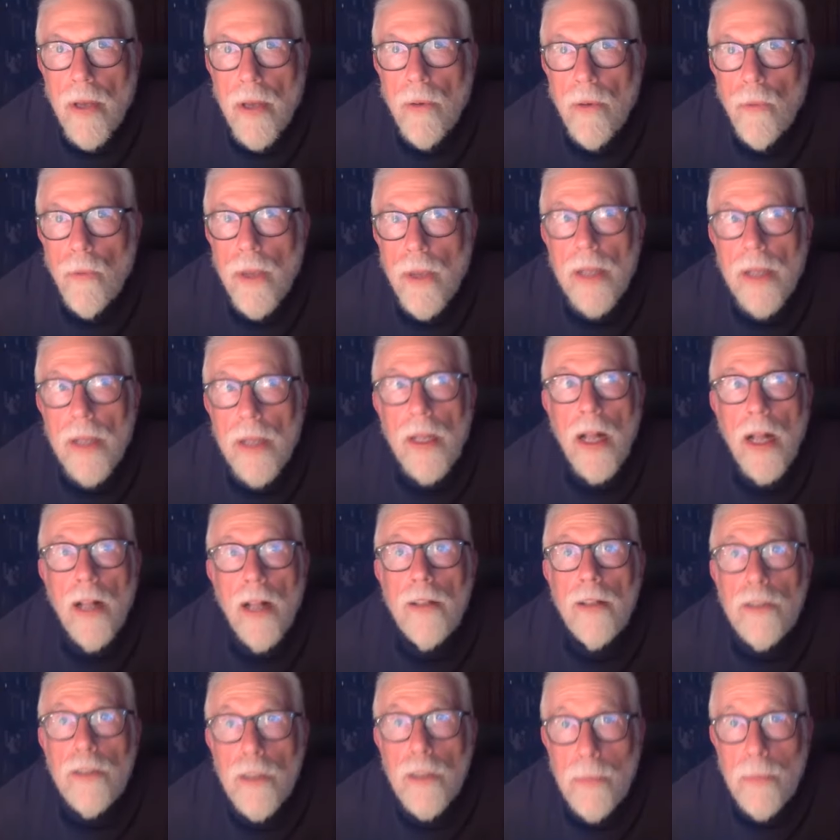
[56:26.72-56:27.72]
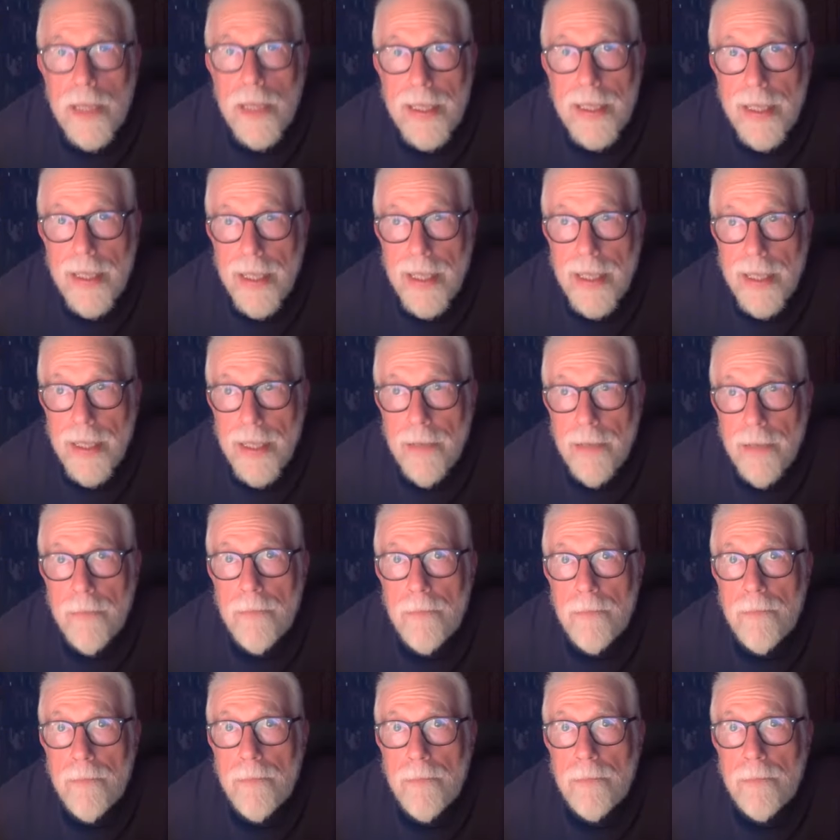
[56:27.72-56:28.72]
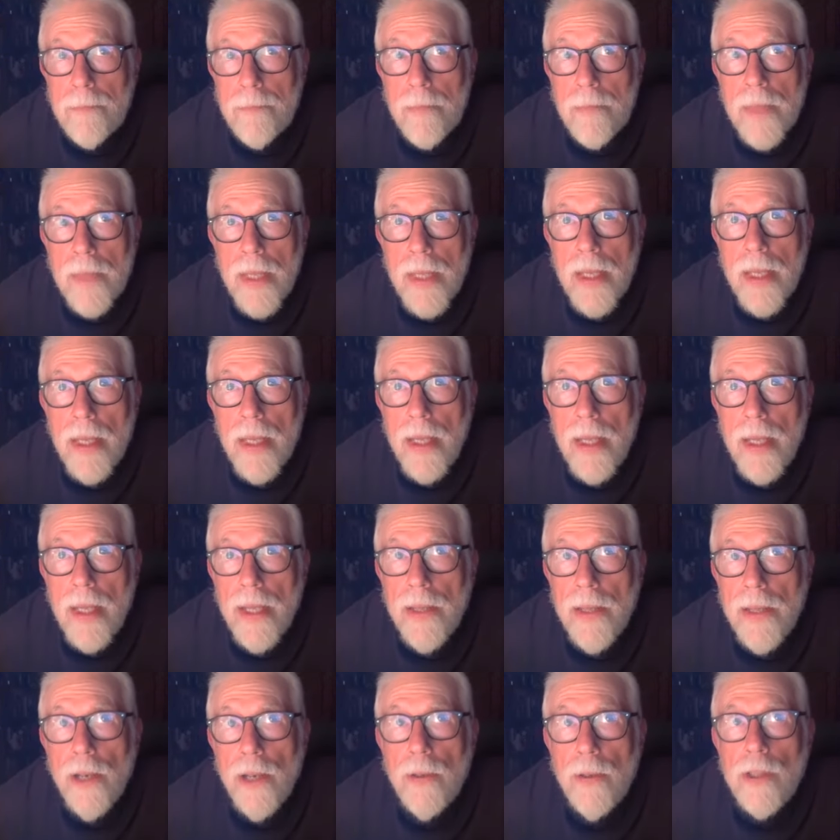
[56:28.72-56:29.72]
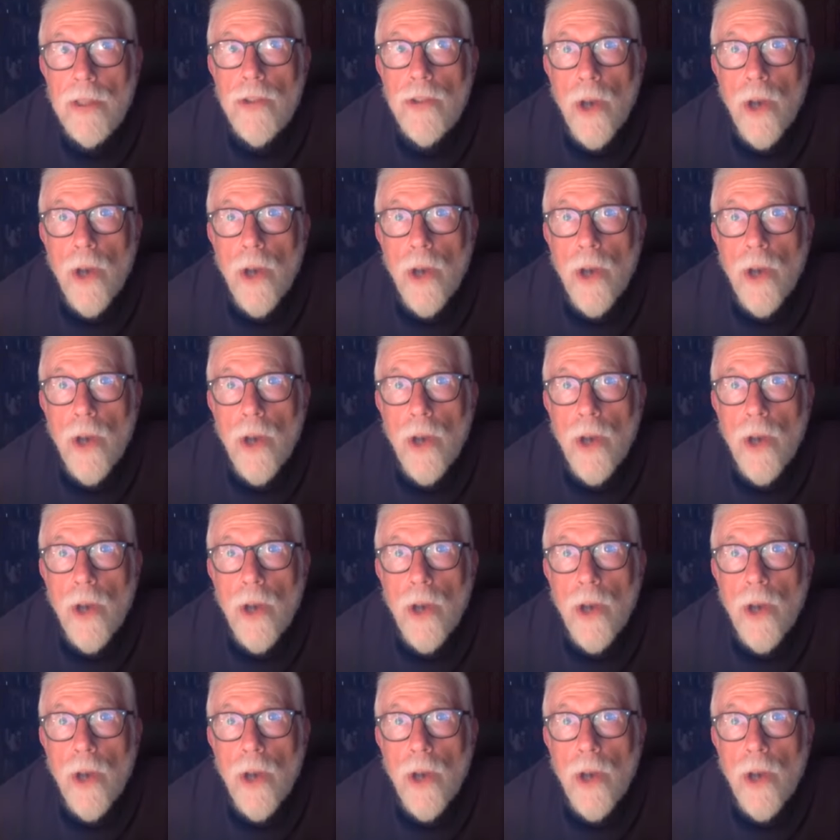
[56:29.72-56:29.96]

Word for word: Well, ultimately, there is